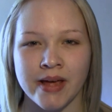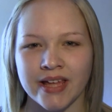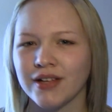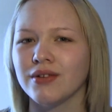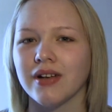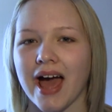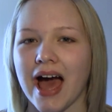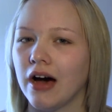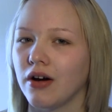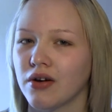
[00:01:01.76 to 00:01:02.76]
peeled
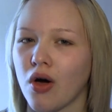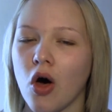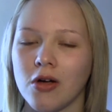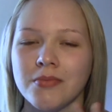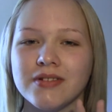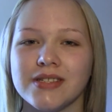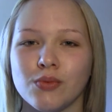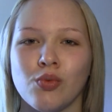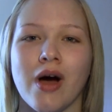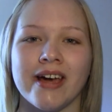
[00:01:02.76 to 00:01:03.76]
out, almost
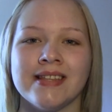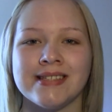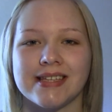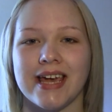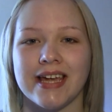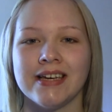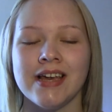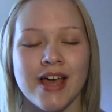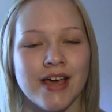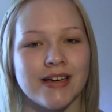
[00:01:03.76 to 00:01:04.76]
white
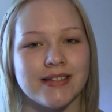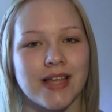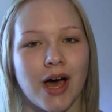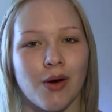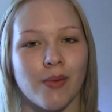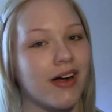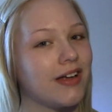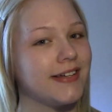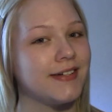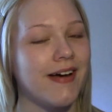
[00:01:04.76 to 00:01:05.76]
skin, so we're
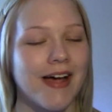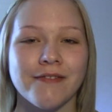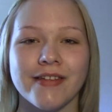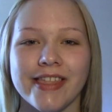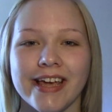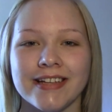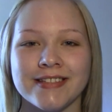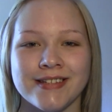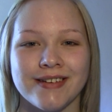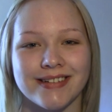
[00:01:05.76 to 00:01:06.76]
gonna do everything
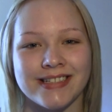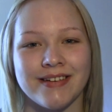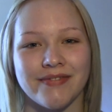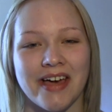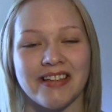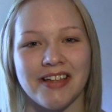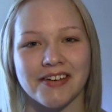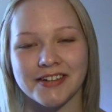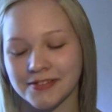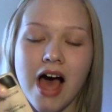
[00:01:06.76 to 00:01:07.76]
to achieve that
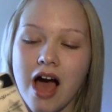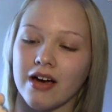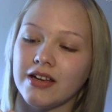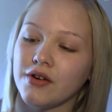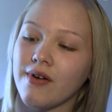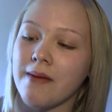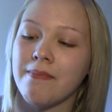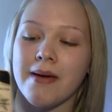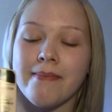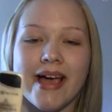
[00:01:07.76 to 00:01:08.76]
look. I'm gonna grab
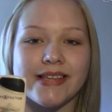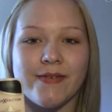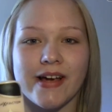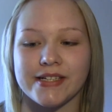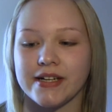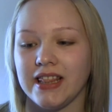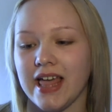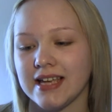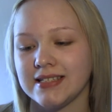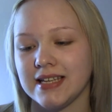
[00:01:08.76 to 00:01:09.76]
my Max Factor
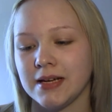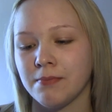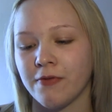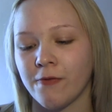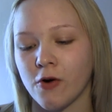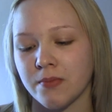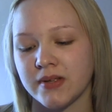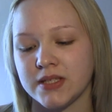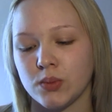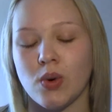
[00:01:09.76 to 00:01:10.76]
Lasting
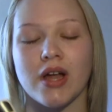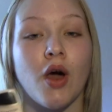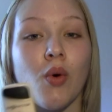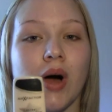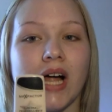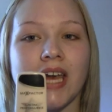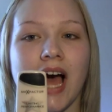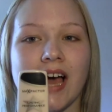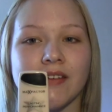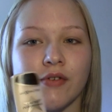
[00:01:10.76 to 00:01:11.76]
Performance 101
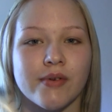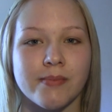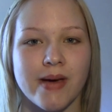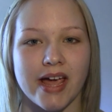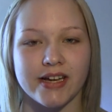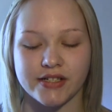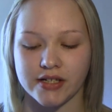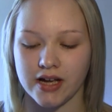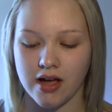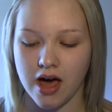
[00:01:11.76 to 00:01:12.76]
Ivory Beige
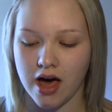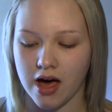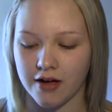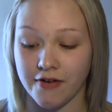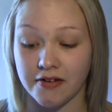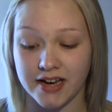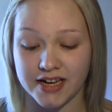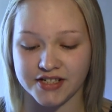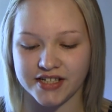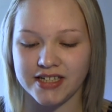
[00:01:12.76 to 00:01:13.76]

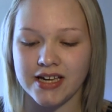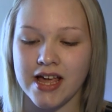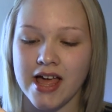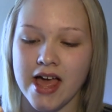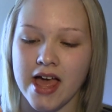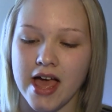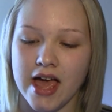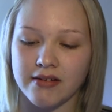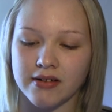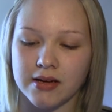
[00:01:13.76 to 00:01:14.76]
foundation,
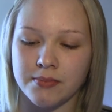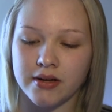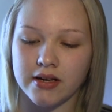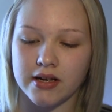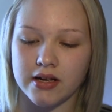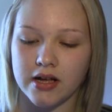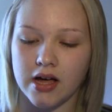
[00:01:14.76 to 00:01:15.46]
and I'm gonna put